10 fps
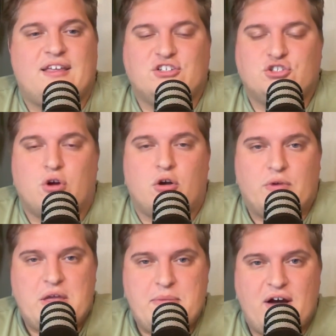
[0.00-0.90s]
They had strong
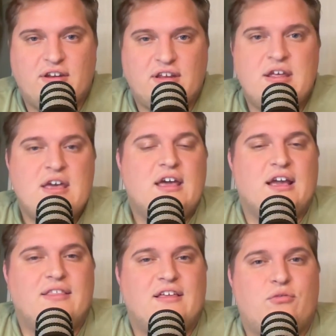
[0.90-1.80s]
rebounding
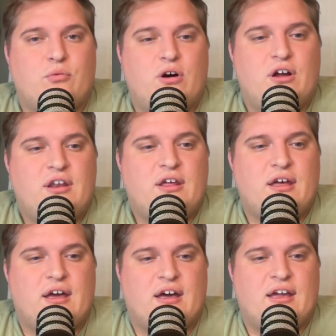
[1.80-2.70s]
in this one,
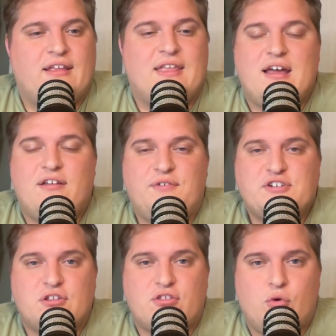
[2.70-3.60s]
and they had
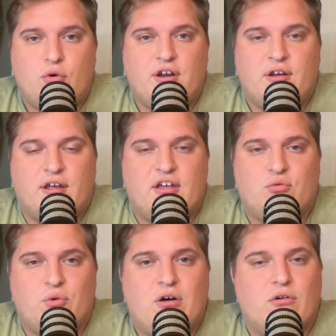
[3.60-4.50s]
efficient scoring
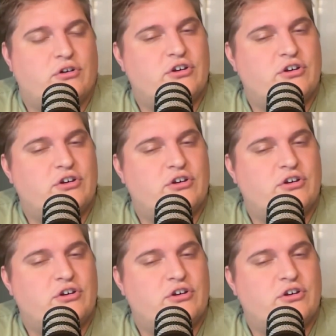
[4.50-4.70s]
as well.